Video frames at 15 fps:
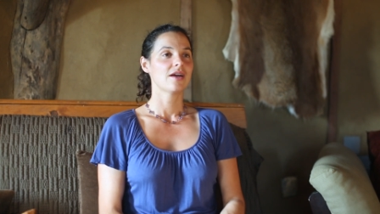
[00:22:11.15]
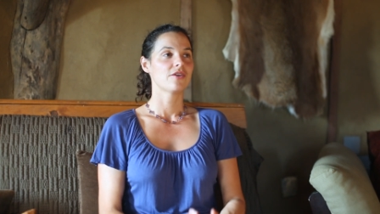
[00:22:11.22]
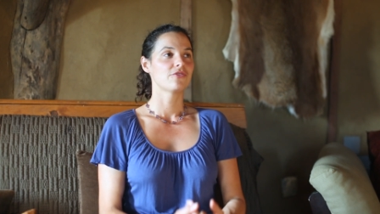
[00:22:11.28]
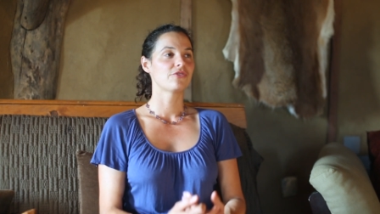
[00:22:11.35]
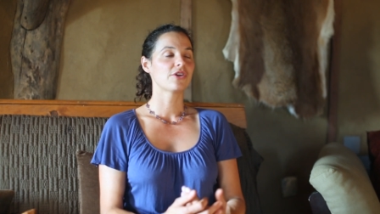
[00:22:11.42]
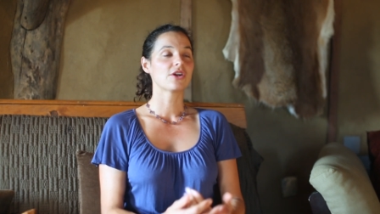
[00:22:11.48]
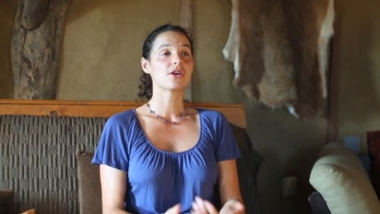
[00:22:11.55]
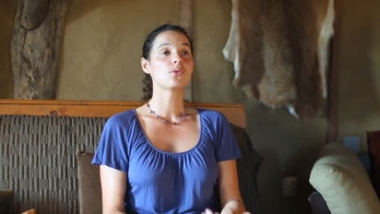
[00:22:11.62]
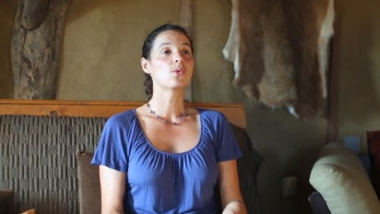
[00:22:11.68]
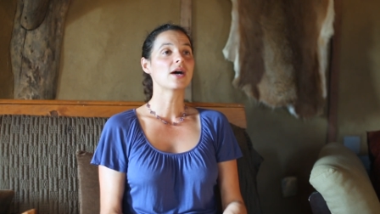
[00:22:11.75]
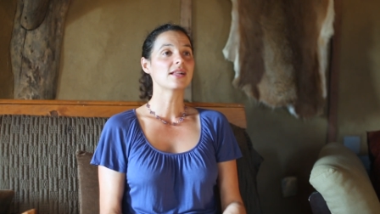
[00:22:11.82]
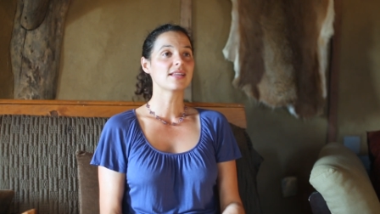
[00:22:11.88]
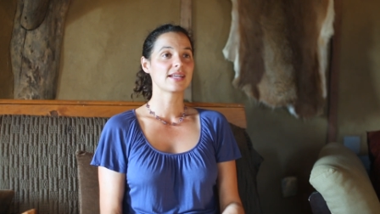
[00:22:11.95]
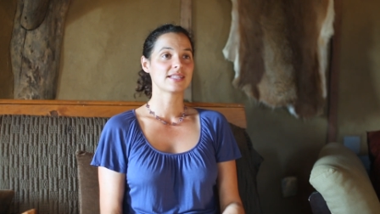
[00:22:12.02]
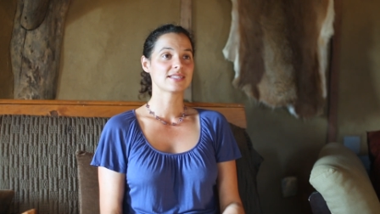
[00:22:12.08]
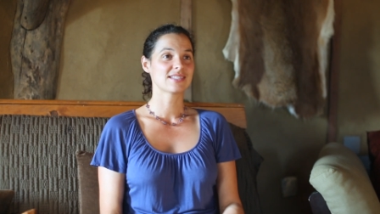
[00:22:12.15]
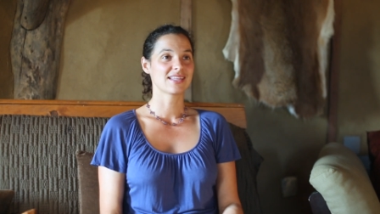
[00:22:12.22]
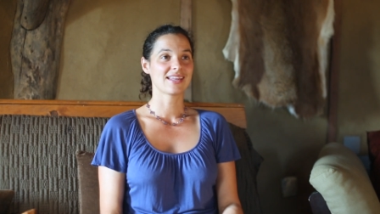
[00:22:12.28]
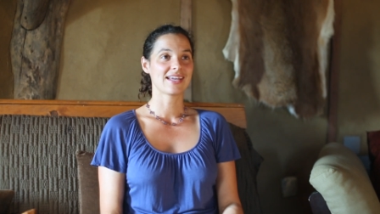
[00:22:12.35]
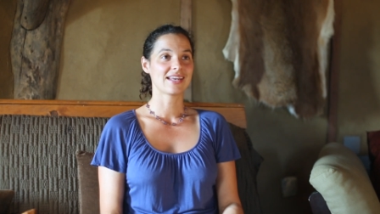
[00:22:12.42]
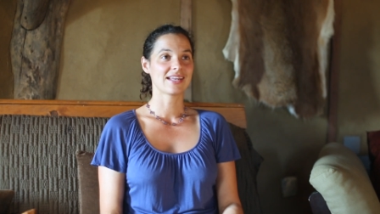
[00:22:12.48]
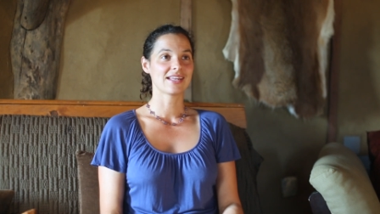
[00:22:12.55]
very well
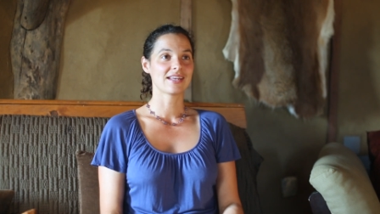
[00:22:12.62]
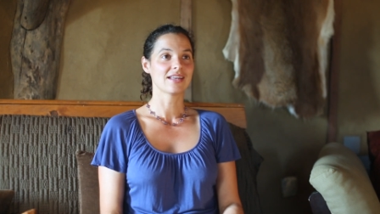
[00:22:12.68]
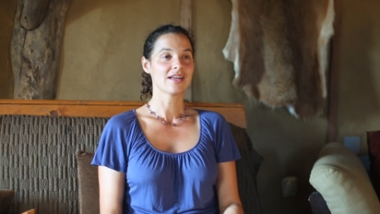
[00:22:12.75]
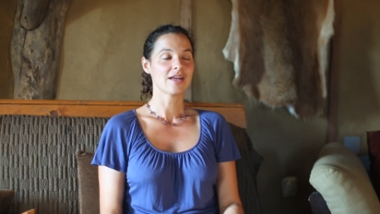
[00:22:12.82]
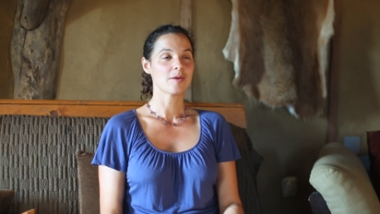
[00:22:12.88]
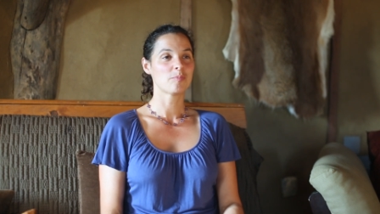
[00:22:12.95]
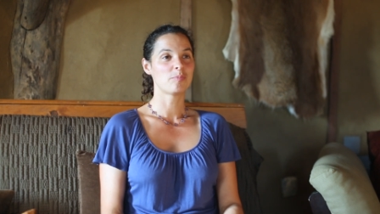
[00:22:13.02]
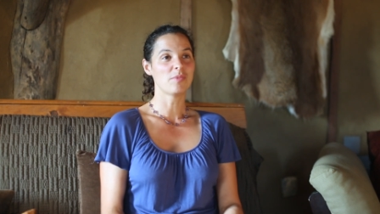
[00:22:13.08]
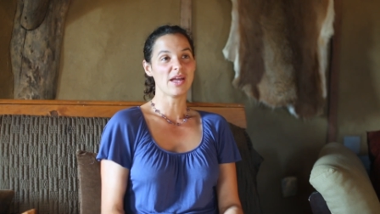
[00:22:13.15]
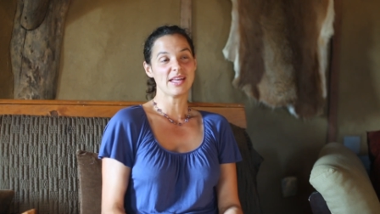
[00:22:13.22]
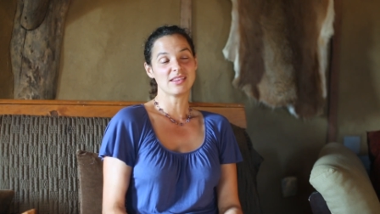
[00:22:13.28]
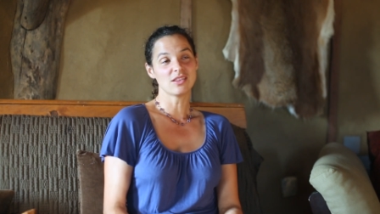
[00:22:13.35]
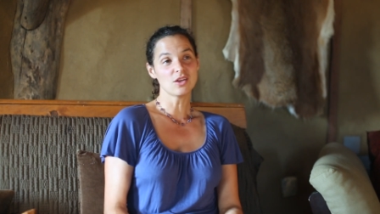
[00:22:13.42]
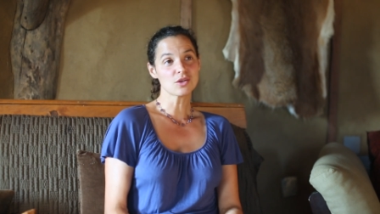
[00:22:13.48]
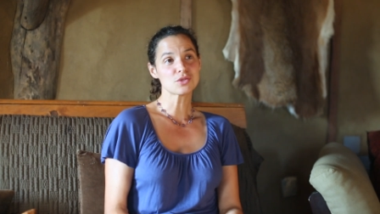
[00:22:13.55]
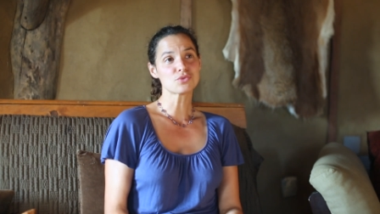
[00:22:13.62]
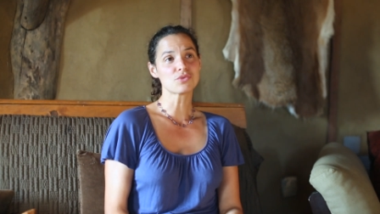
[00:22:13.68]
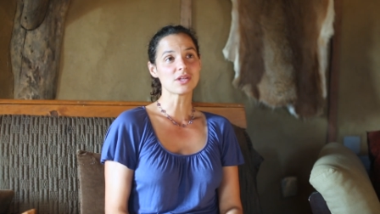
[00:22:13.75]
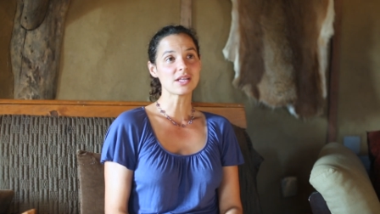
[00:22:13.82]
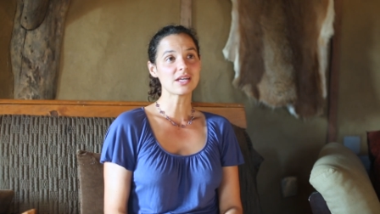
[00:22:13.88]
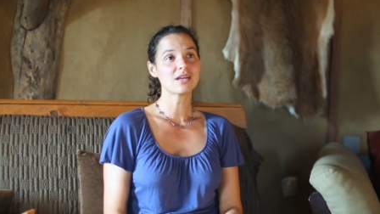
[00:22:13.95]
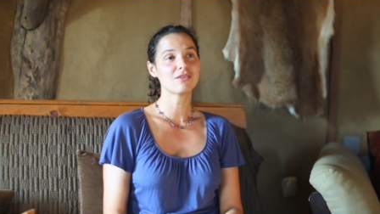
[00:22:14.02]
insulated, and looks
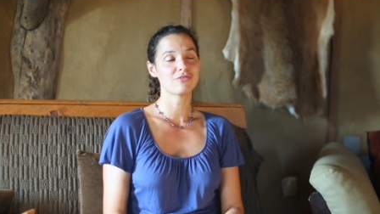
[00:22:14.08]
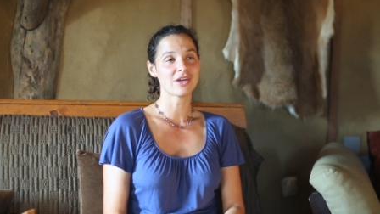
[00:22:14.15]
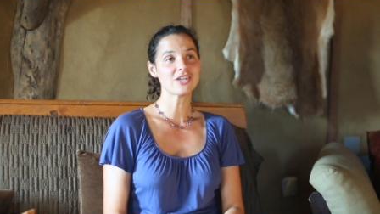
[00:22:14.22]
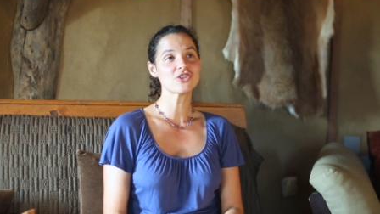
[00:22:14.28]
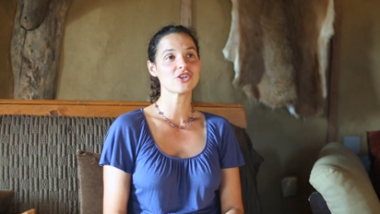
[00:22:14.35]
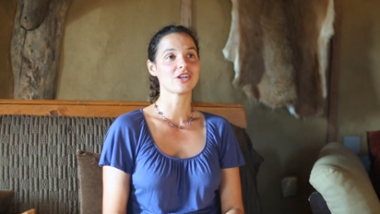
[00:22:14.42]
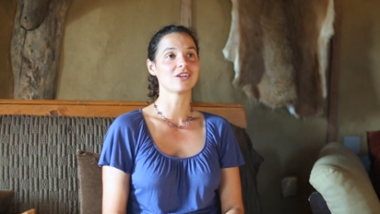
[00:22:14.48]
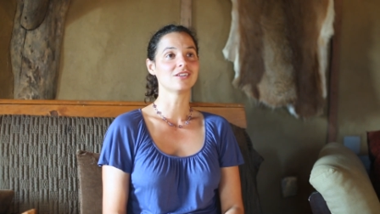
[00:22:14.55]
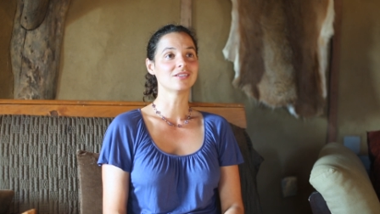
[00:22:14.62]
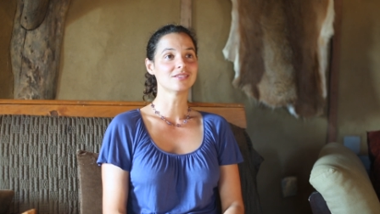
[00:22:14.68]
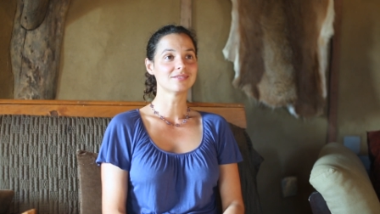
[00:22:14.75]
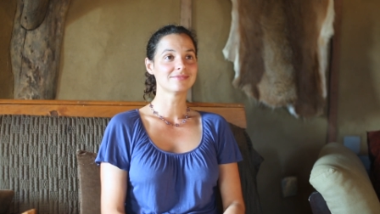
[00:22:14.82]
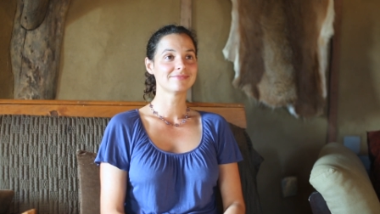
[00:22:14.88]
really conventional.